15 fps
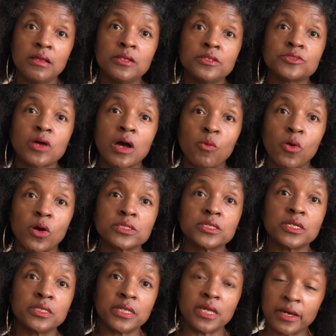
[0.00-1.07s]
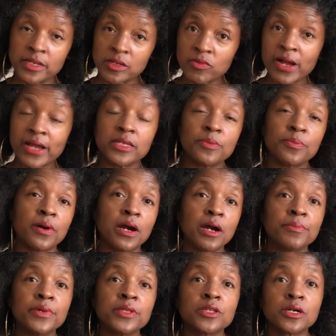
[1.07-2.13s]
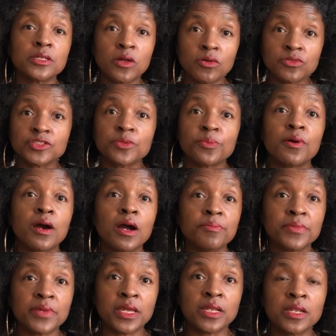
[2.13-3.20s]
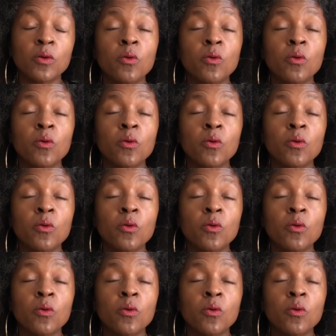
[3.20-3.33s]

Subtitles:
So I worked in the underwriting department, the closing department,